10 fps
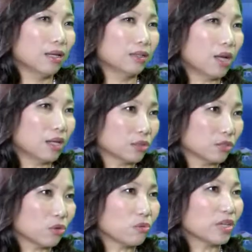Not
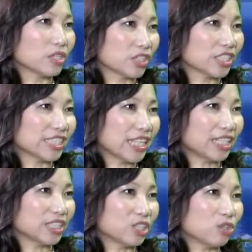so much as
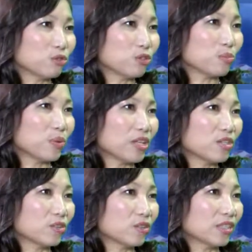that. It also
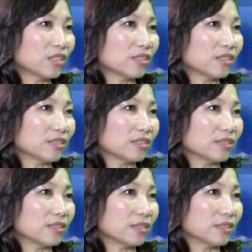depends on the
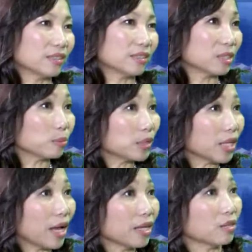uh,
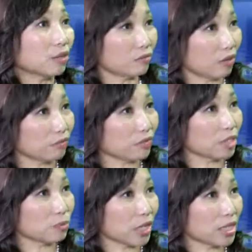supply of office
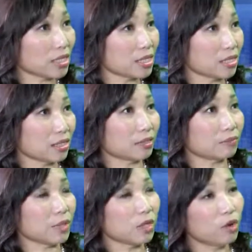space. Uh,
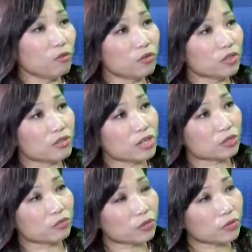over the
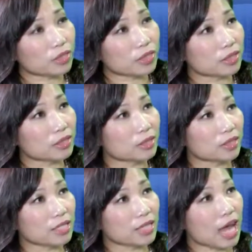next few years,
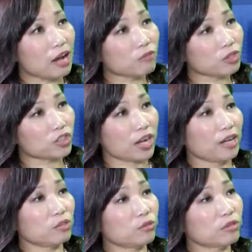the average
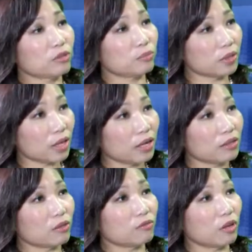annual
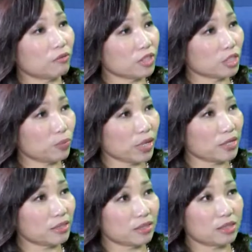supply of office
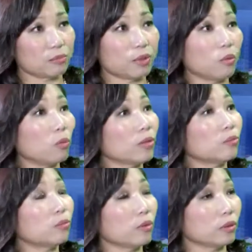space is about
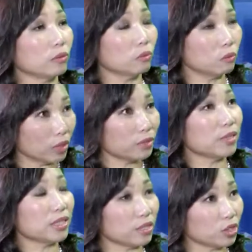1.1
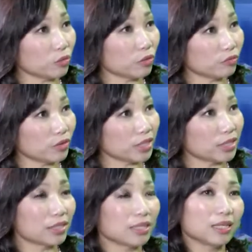million square feet.